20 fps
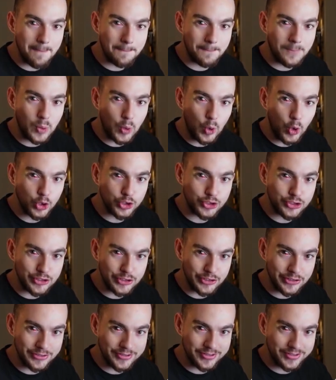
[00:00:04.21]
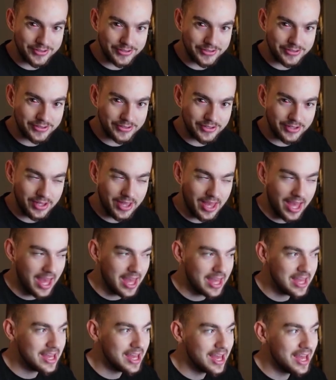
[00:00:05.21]
important,
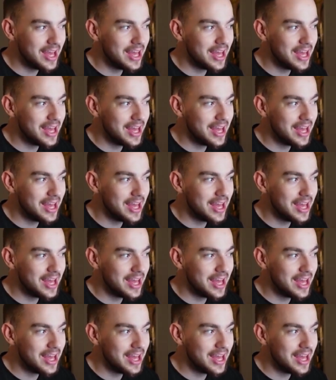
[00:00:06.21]
okay?